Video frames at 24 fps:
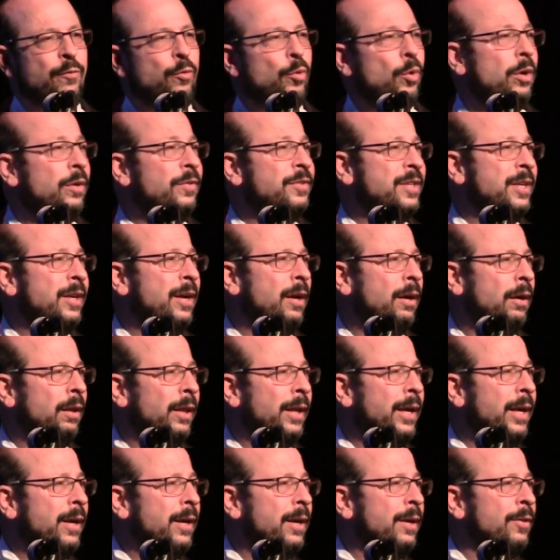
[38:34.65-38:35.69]
of wolves in
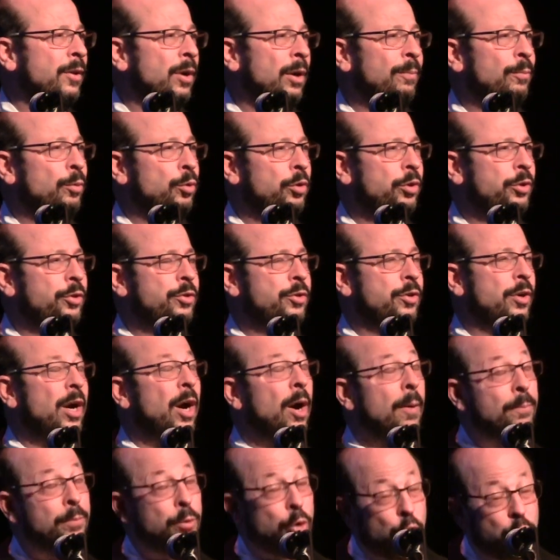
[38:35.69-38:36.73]
Italy in the Abruzzo,
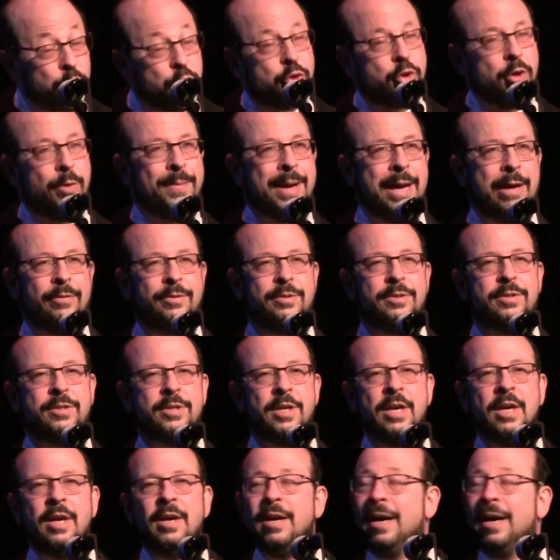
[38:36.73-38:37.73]
Abruzzo Mountains,